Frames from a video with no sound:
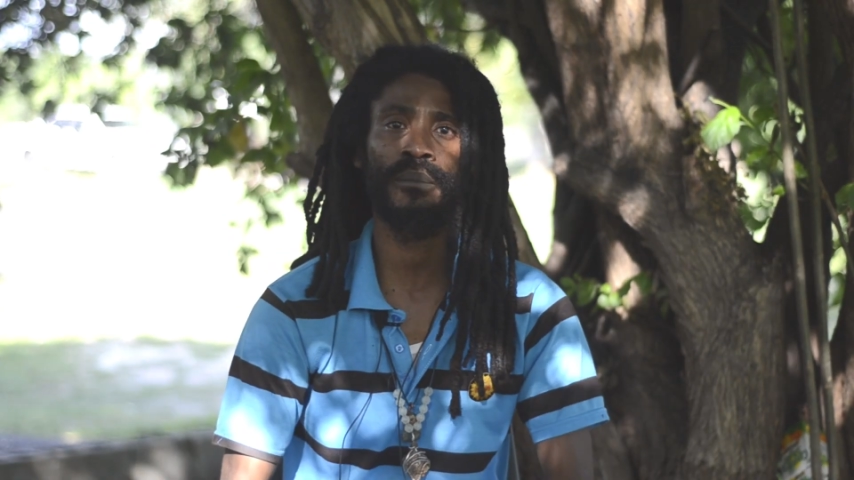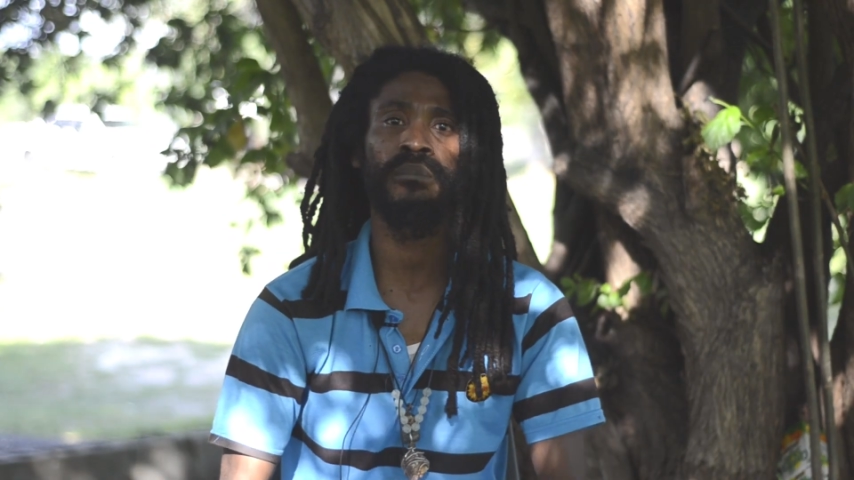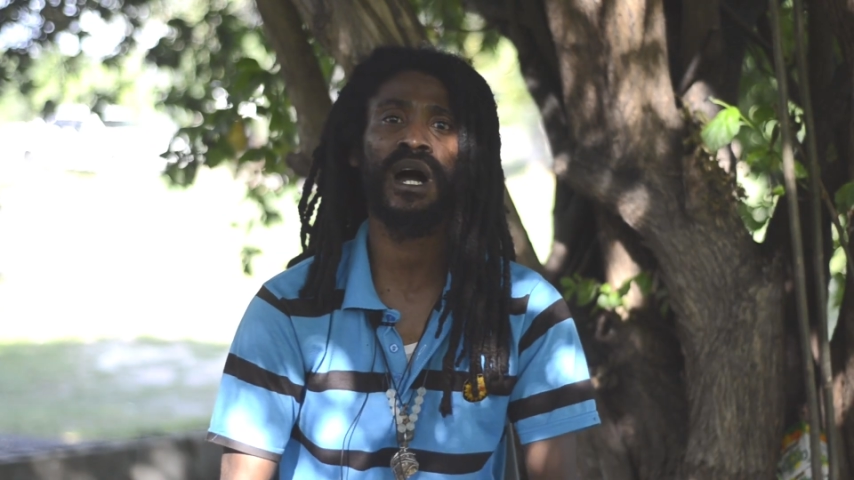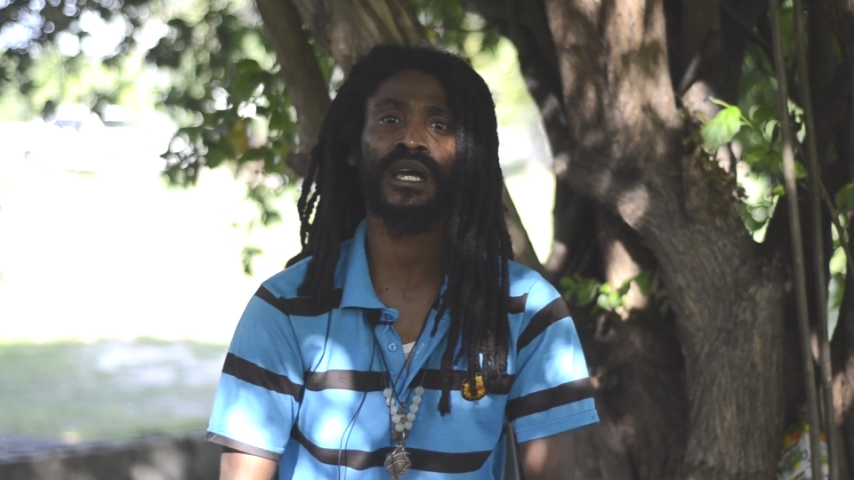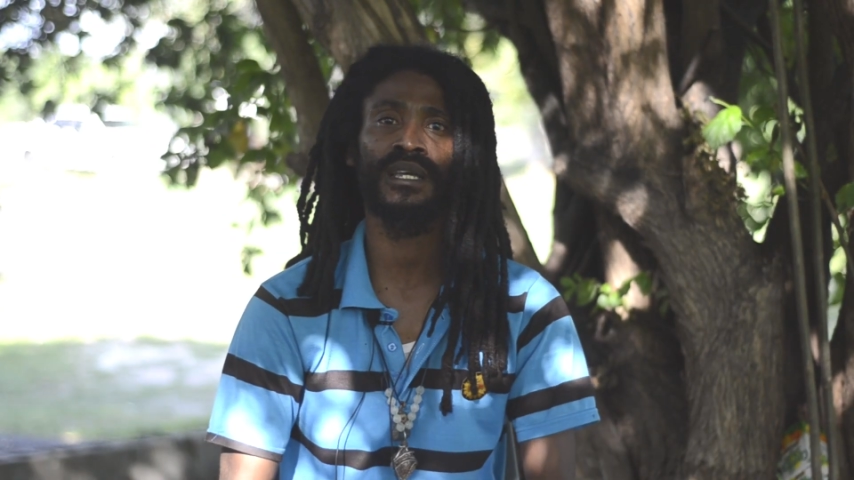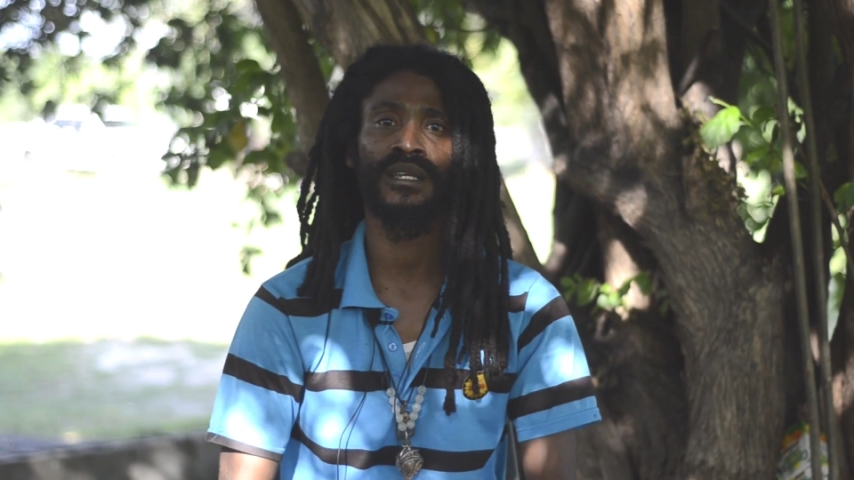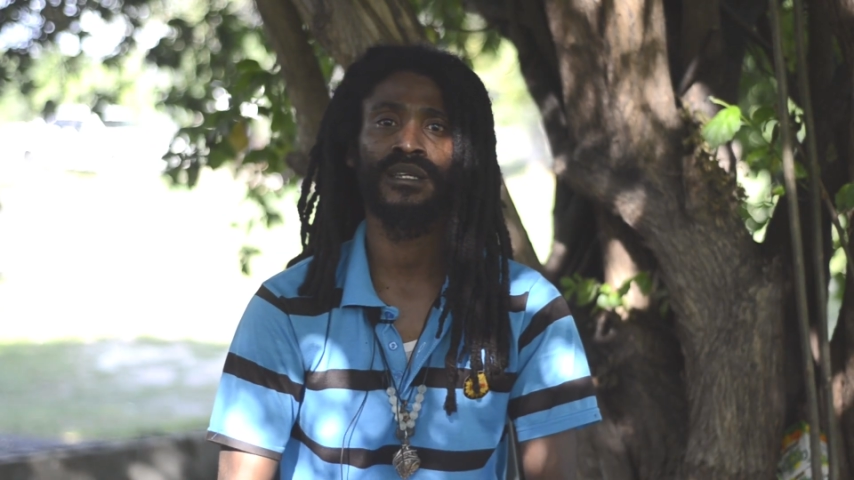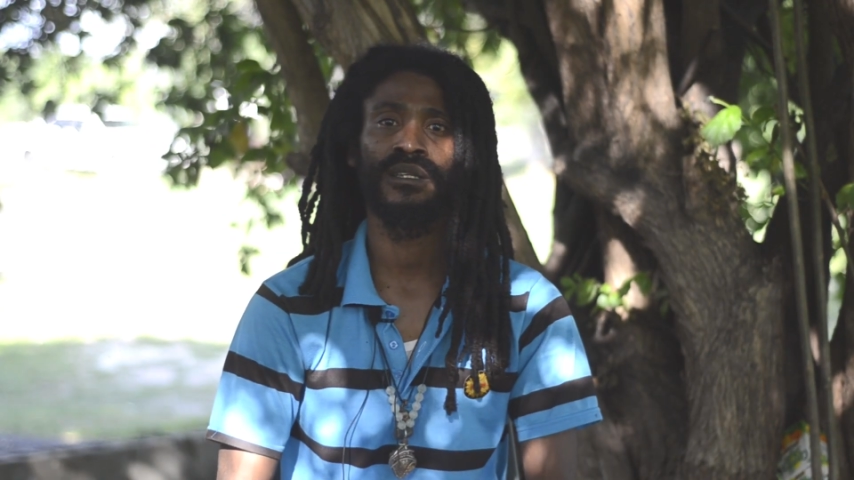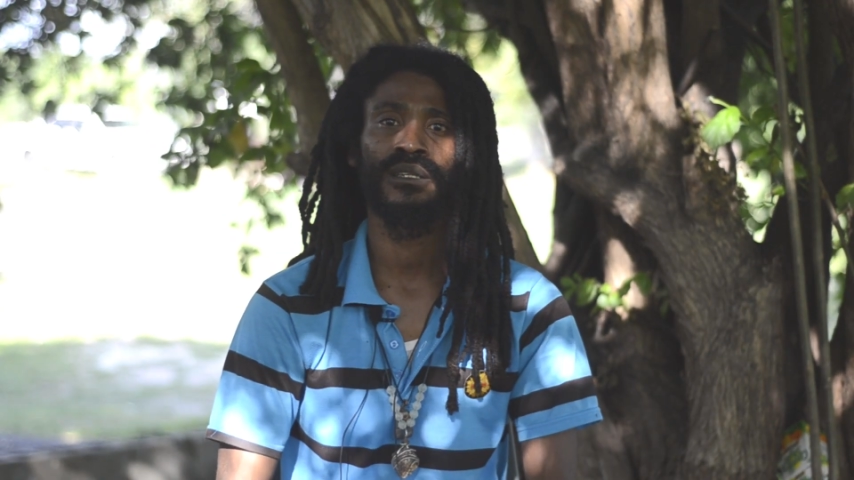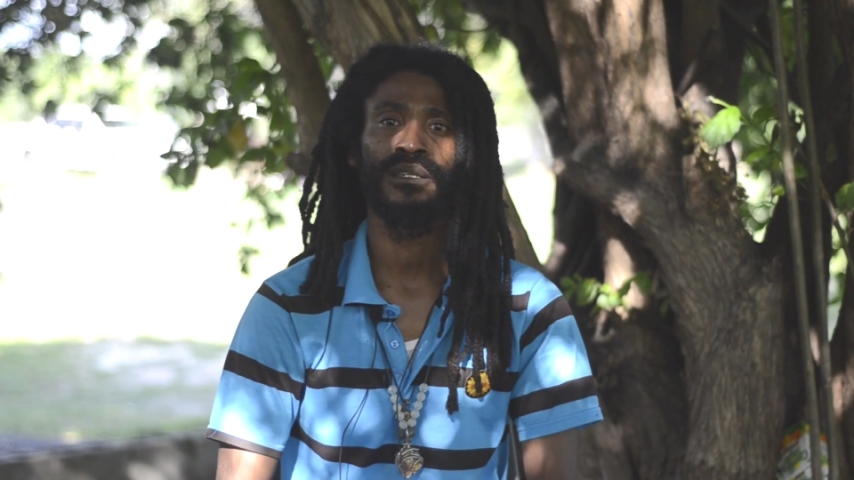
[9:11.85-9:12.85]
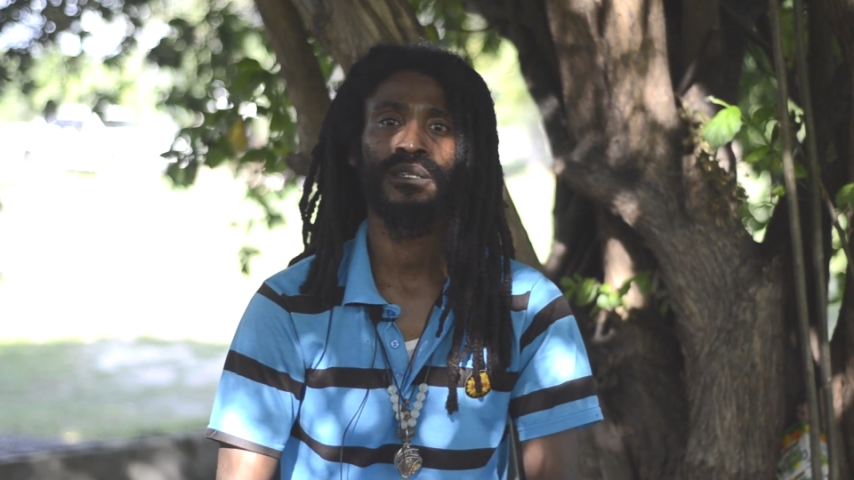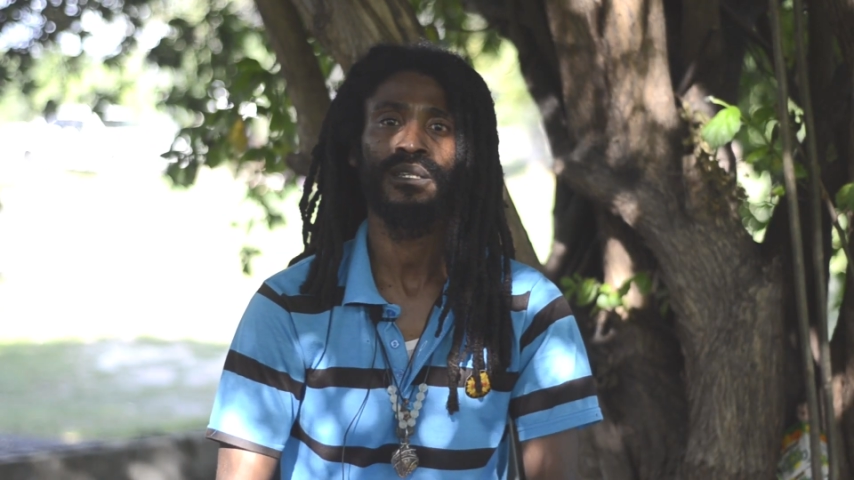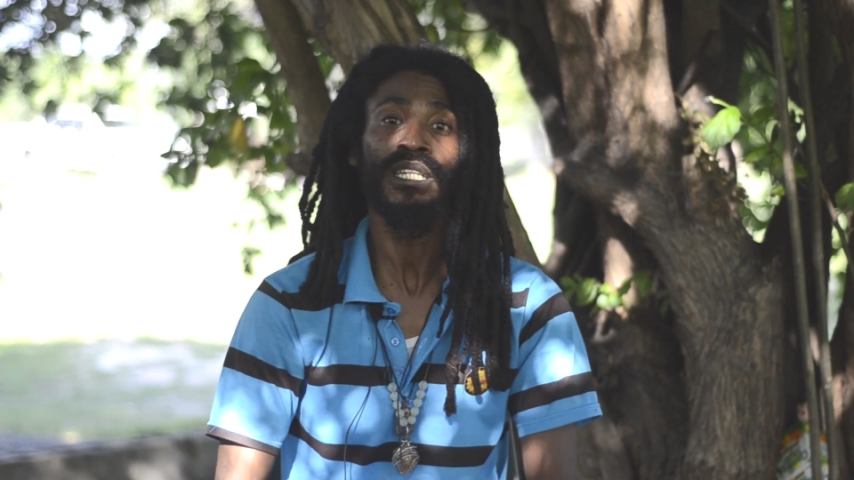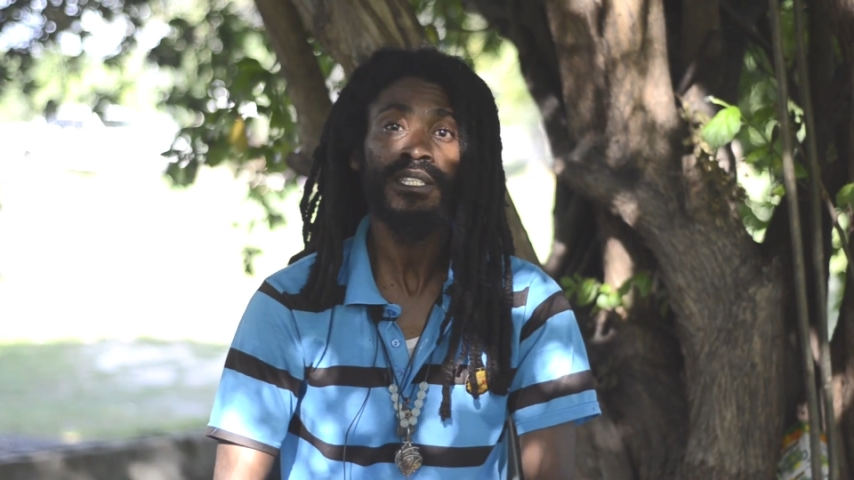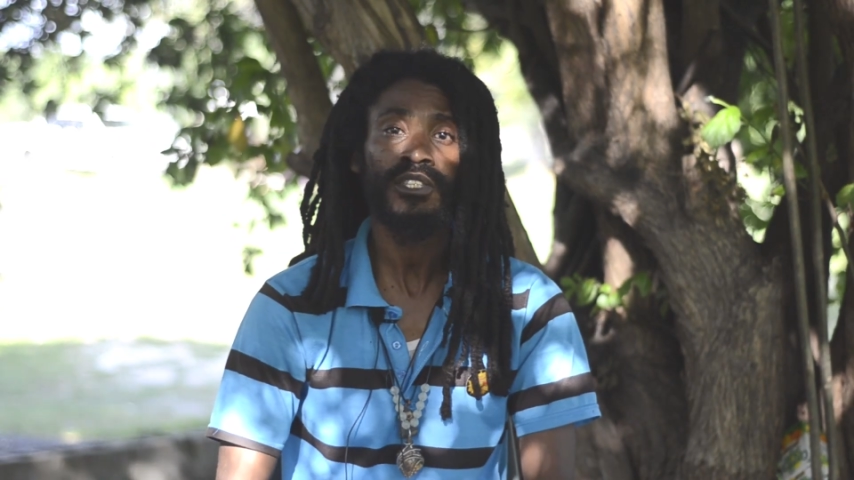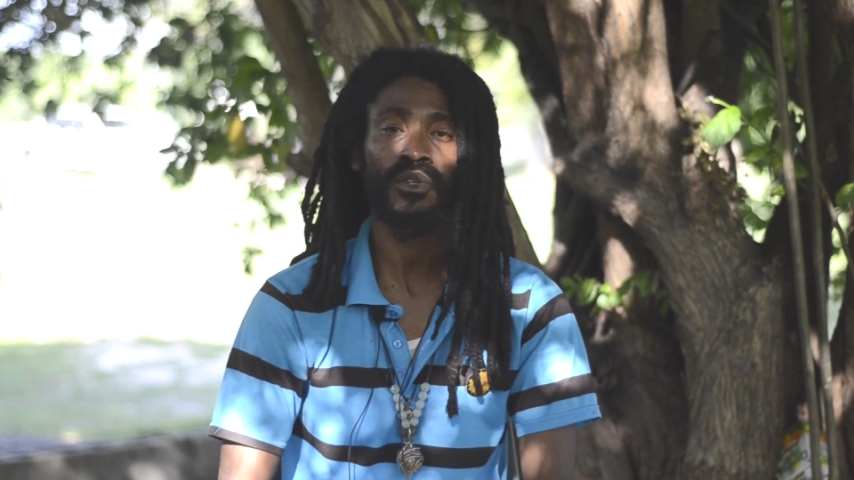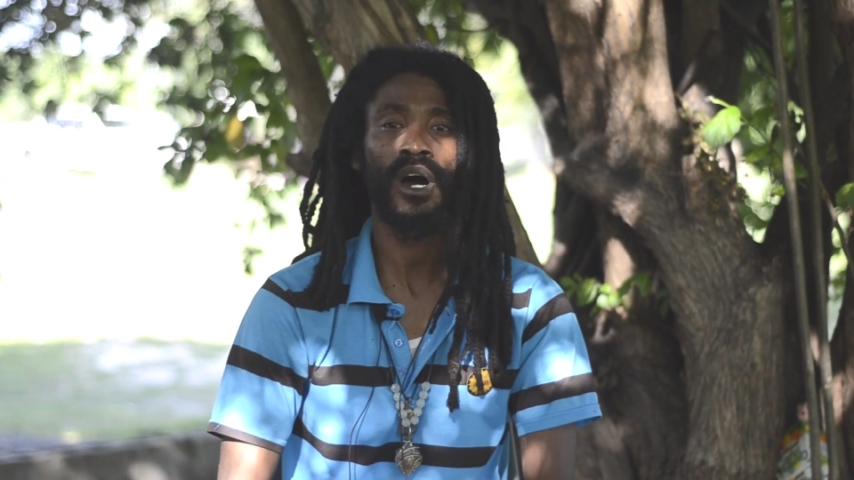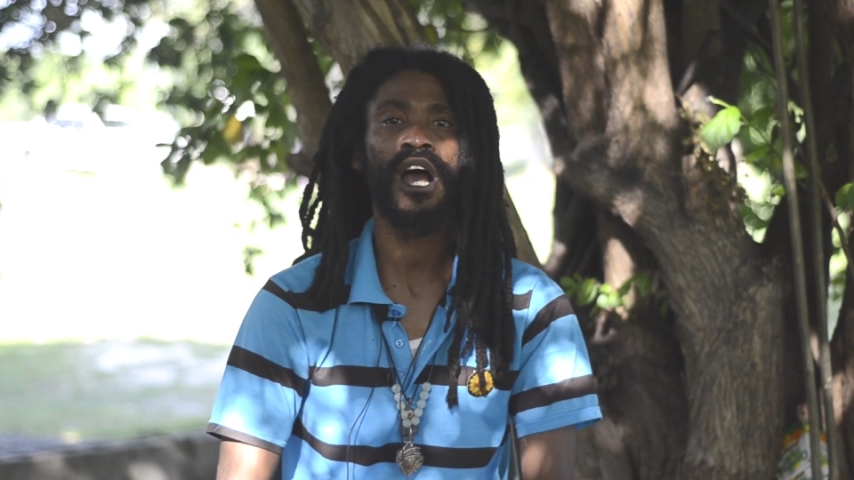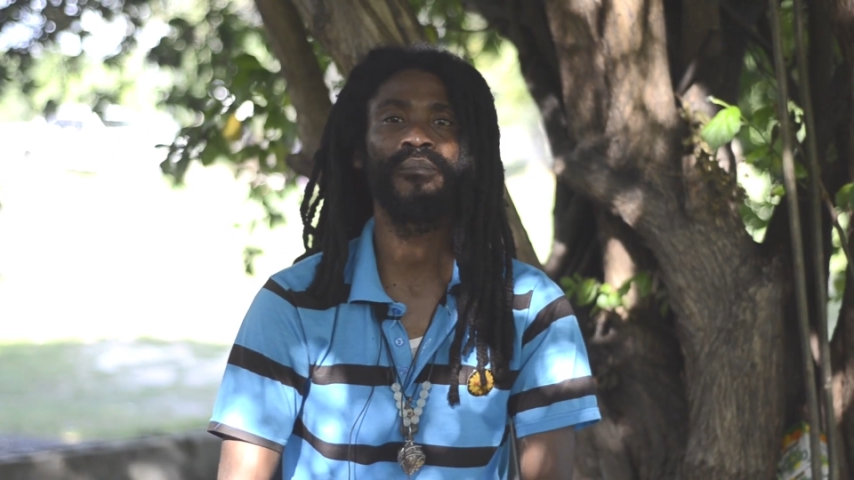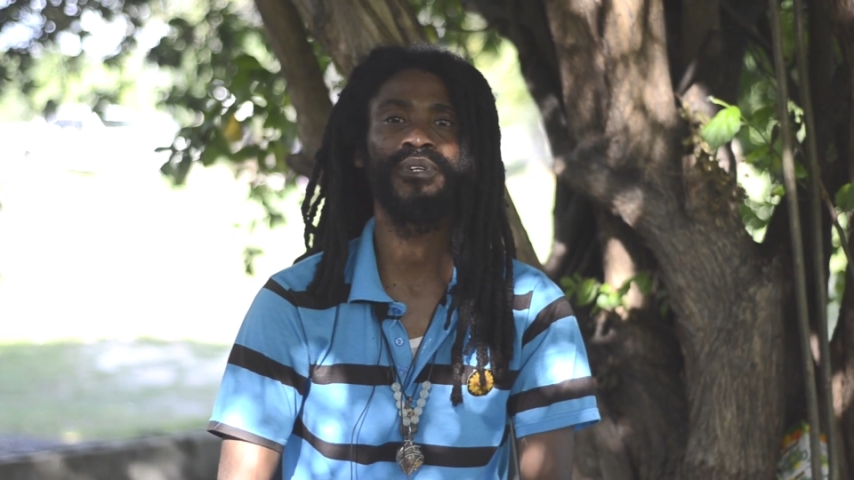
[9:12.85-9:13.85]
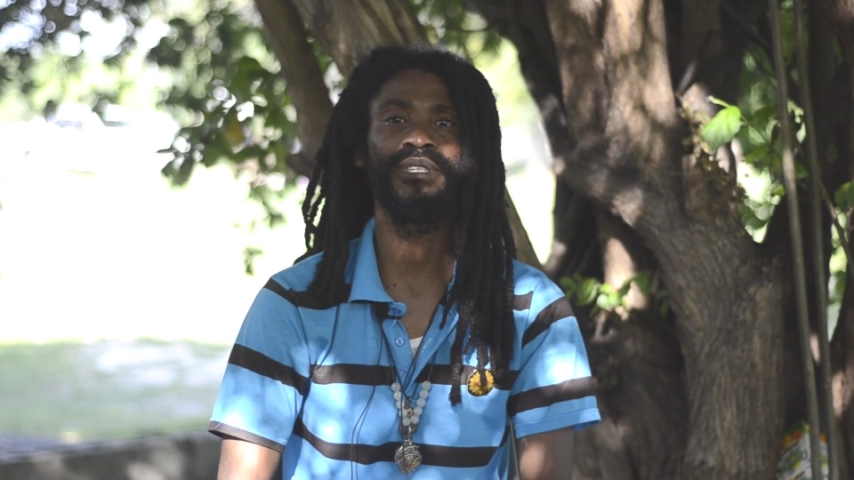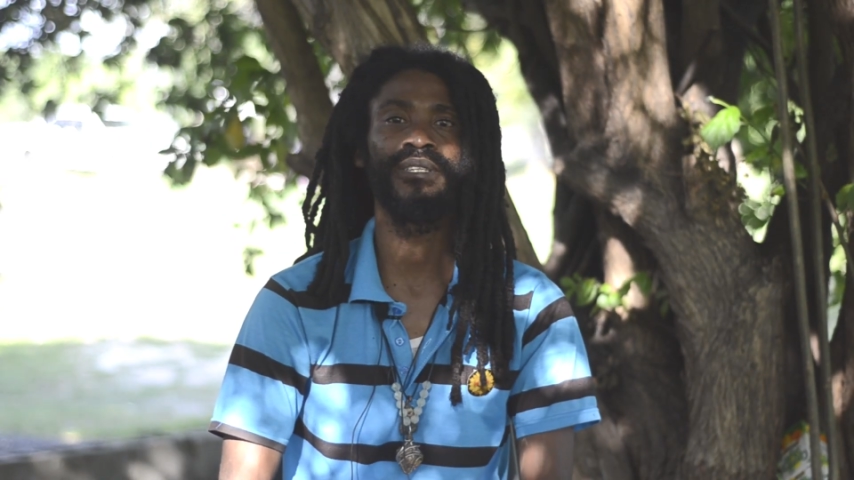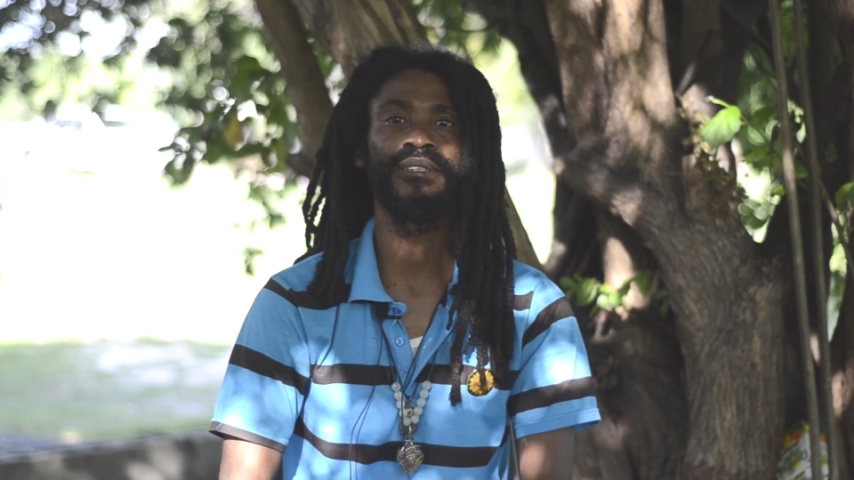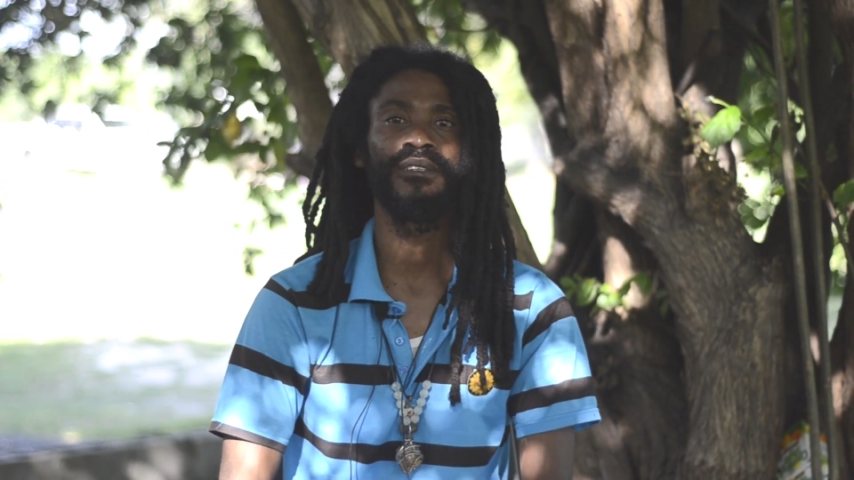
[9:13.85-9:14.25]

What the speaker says: back into harmony.